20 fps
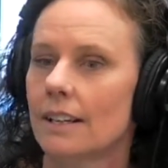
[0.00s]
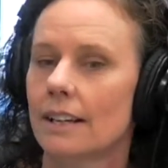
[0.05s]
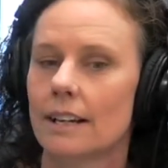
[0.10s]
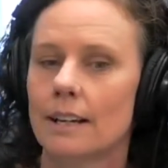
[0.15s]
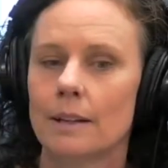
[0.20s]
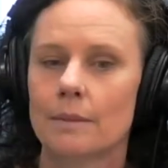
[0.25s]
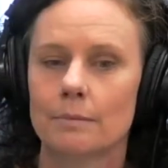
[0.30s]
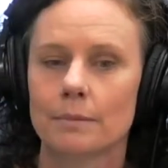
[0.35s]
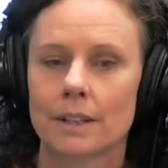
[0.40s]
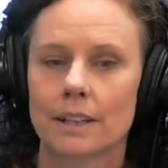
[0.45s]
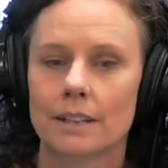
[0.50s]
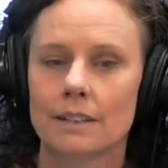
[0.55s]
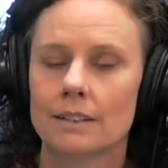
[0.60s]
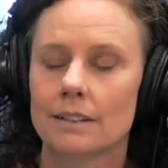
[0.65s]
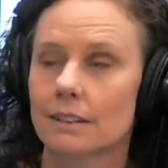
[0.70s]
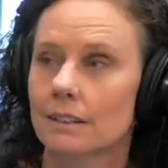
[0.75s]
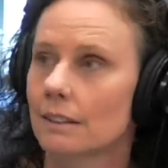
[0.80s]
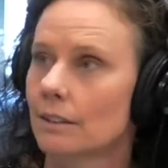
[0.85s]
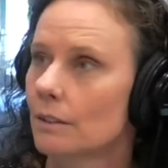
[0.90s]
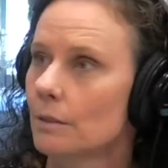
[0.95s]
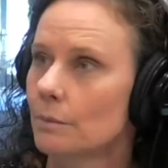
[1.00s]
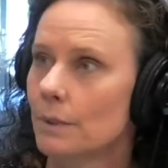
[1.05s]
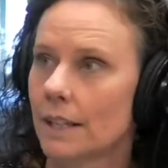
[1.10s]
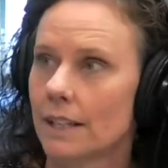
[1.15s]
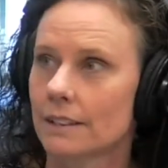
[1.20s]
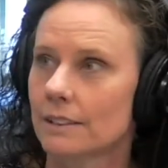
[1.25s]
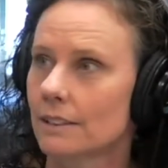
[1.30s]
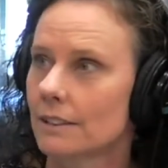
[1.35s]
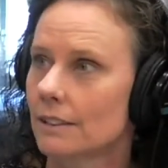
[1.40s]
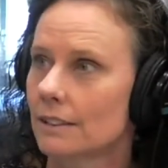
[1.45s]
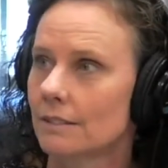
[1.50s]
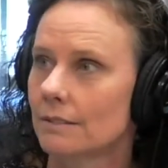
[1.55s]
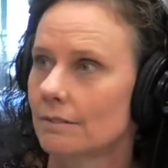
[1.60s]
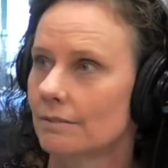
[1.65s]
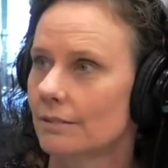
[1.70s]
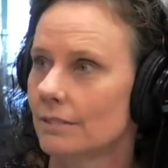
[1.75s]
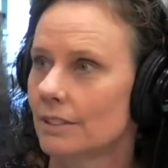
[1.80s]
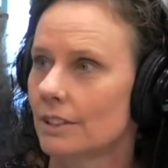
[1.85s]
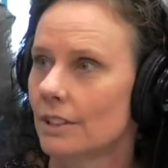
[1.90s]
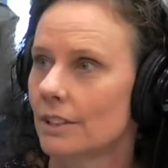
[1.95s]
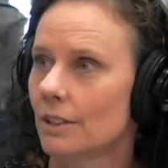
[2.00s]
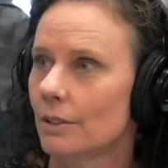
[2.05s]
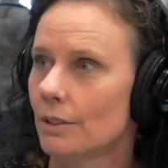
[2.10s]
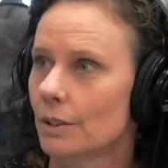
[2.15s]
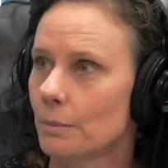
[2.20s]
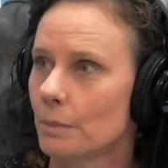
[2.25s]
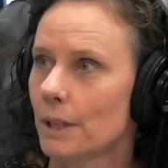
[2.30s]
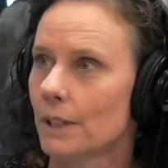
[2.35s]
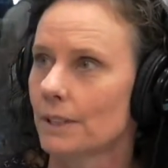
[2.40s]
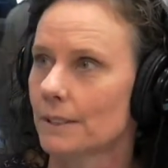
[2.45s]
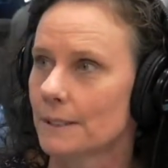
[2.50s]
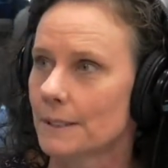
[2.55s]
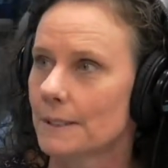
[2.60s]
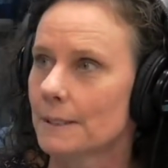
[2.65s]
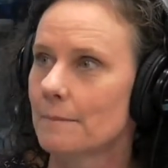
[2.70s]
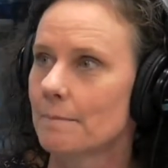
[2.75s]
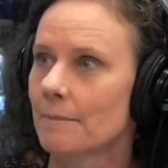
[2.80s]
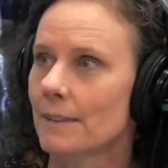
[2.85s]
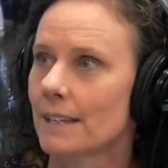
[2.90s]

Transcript: um, kids can go back to, you know, their parents.